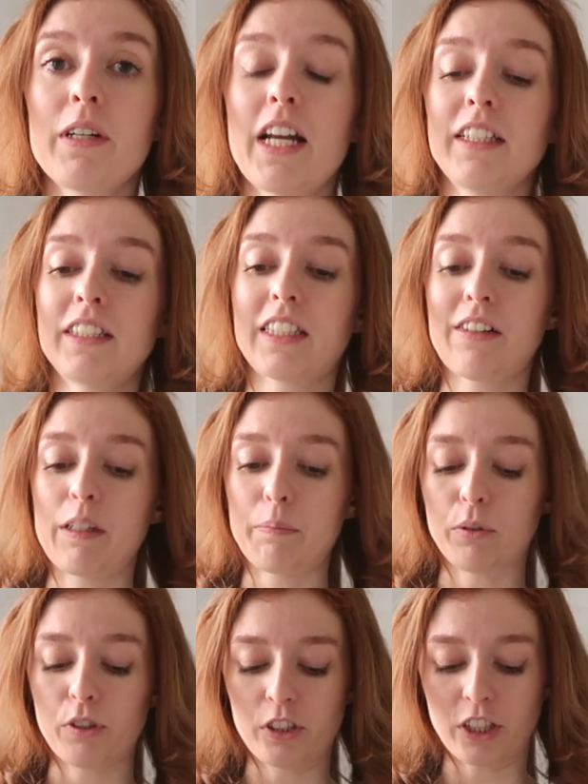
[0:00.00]
unnecessary
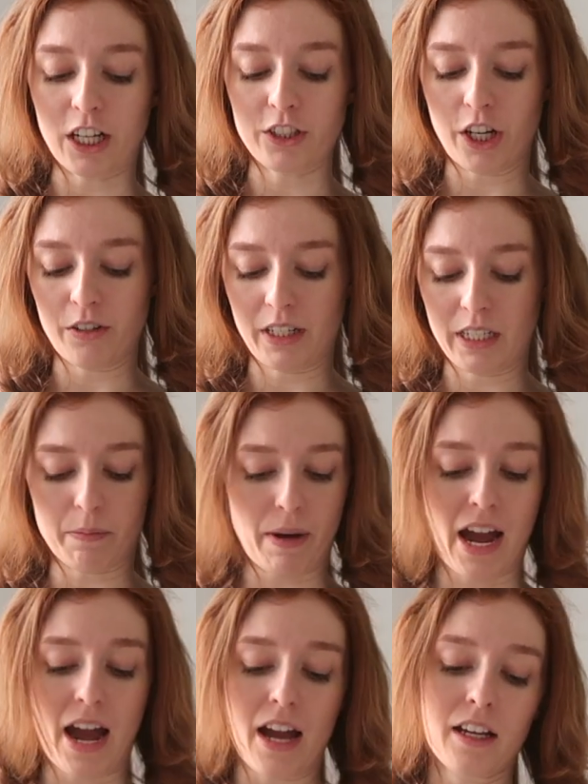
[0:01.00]
because I don't need a
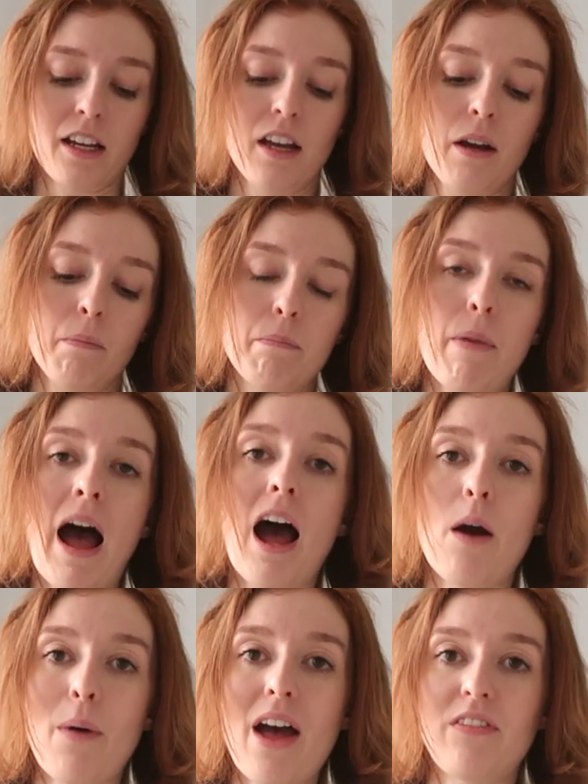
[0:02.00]
bag.
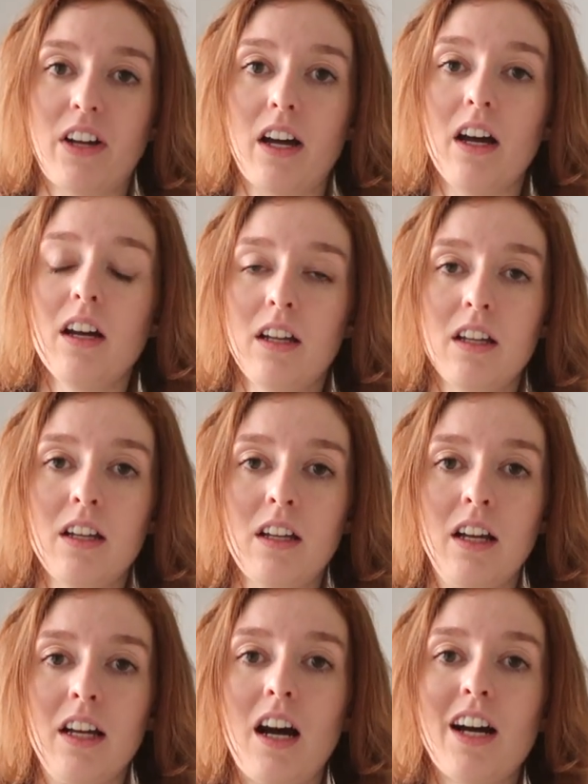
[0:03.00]
However,
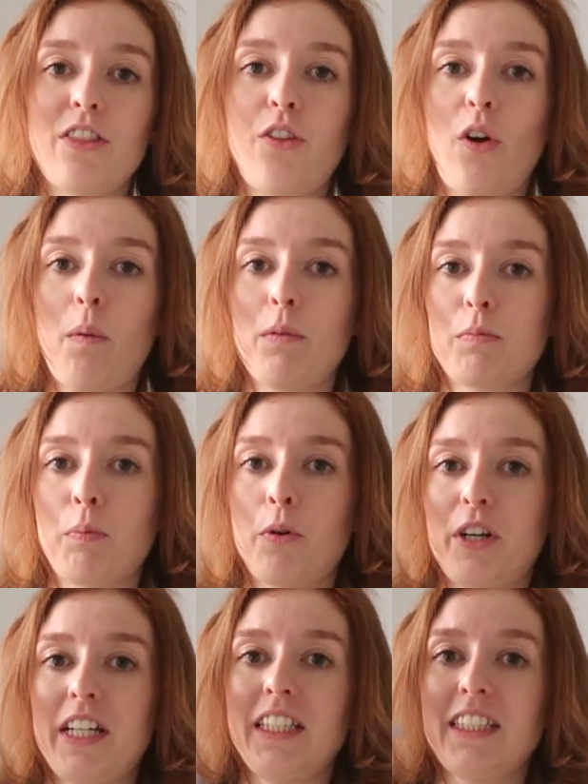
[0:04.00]
I thought it was
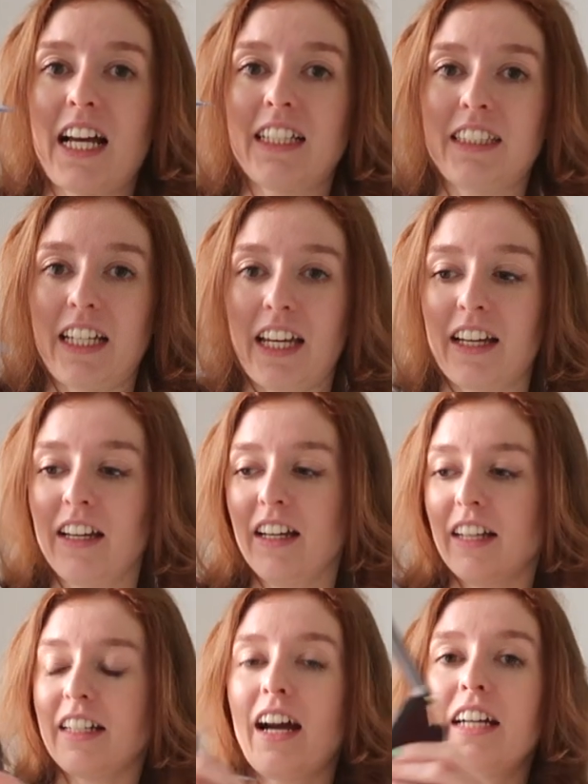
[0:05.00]
pretty snazzy.
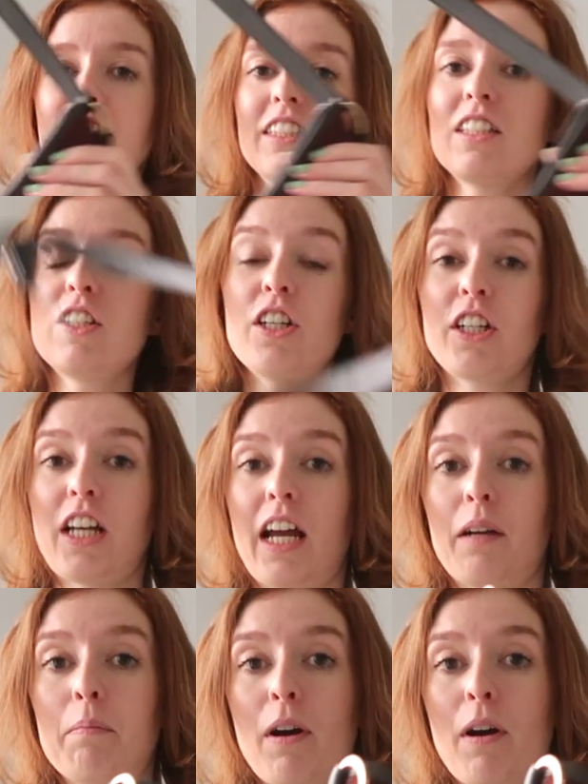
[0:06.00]
Now it doesn't look like